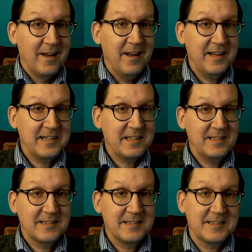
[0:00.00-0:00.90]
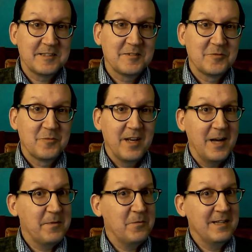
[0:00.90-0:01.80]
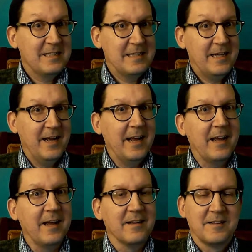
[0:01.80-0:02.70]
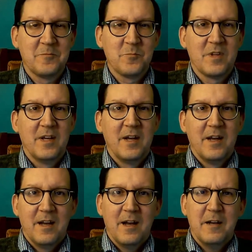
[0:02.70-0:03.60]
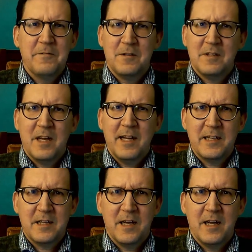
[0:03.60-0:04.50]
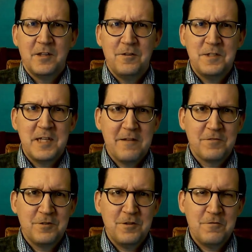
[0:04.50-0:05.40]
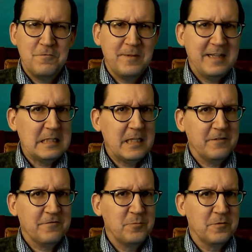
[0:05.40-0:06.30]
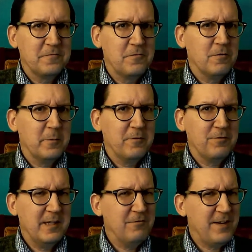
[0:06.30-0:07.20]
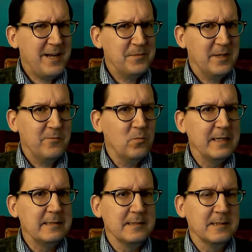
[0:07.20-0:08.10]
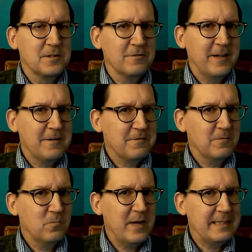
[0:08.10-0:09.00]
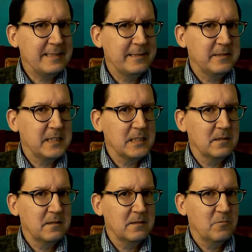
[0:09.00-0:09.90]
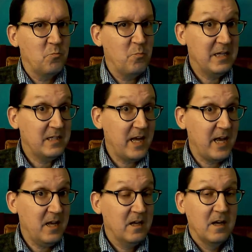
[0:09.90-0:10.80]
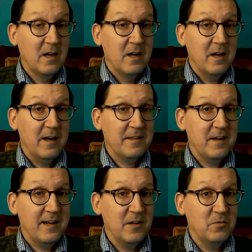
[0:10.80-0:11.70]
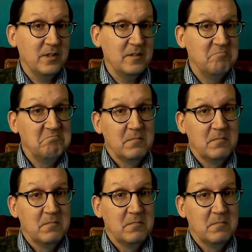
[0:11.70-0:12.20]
Hey guys, happy Wednesday. I felt like on Tuesday afternoon we left before we really wrapped up well, and so rather than wait until Monday, I thought I would